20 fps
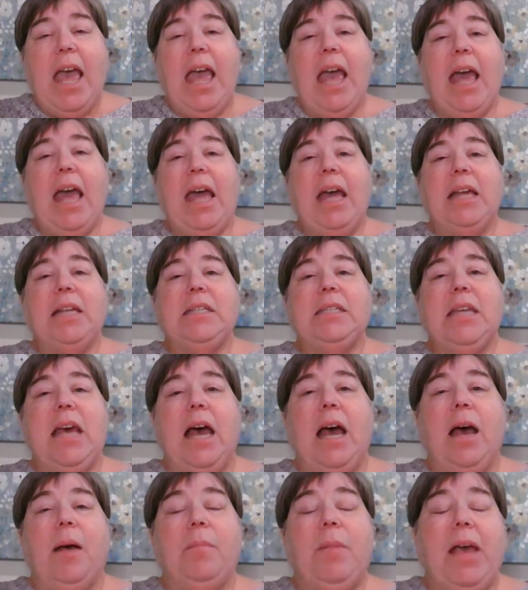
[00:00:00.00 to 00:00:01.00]
And
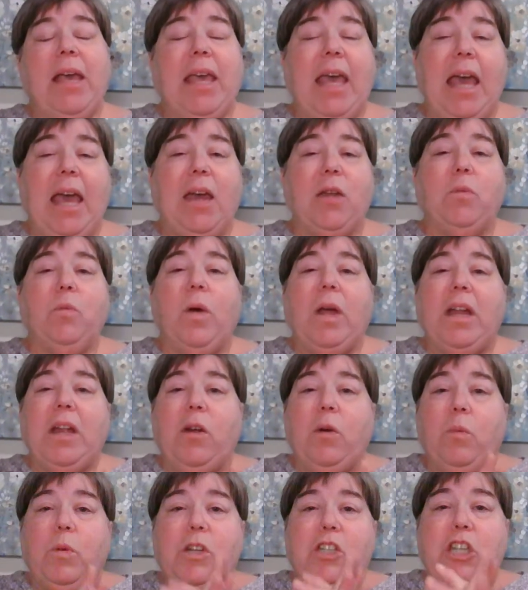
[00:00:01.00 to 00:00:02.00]
again,
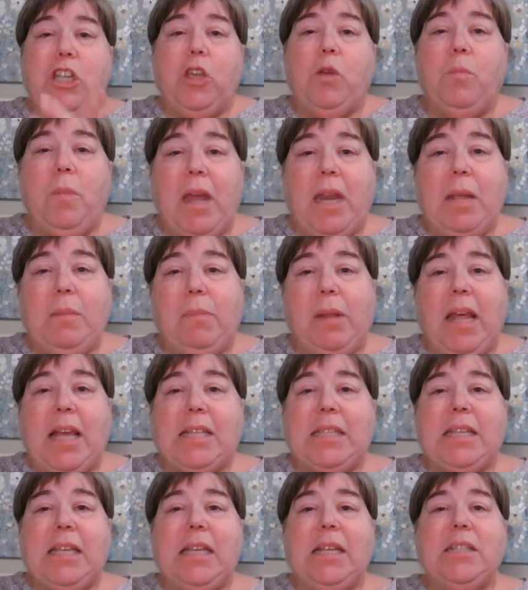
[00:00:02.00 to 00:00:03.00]
wishing you many
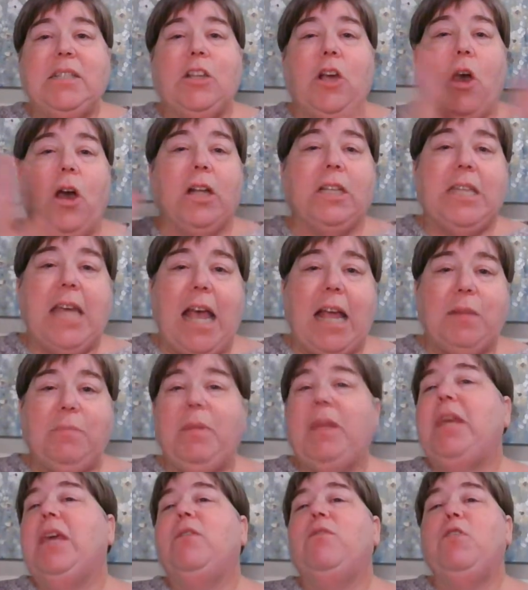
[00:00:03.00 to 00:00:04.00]
blessings. Contact
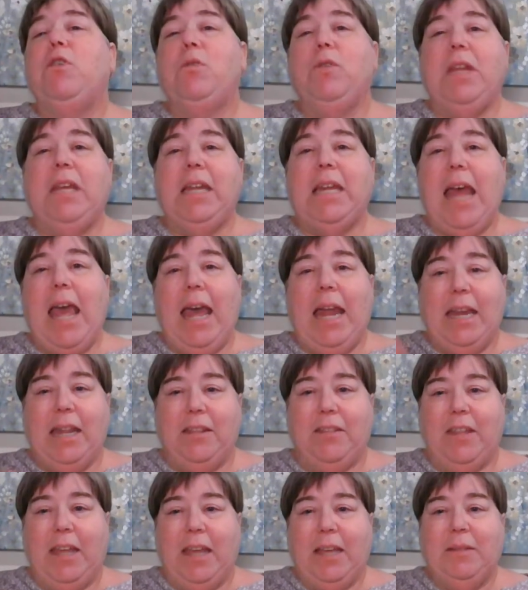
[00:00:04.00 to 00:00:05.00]
me if you need
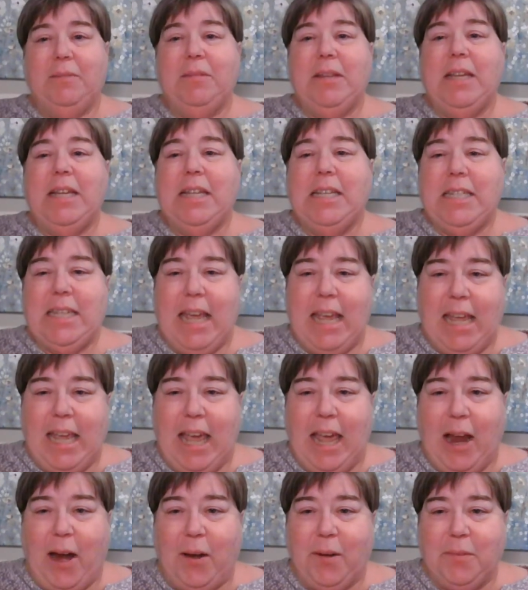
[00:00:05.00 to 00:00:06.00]
anything. Take
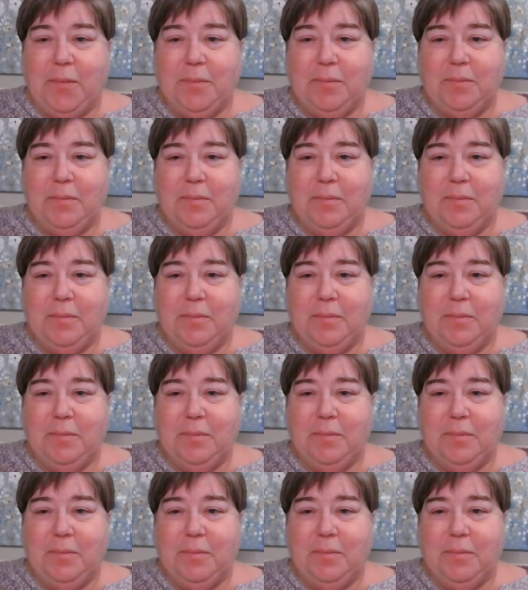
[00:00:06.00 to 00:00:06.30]
care.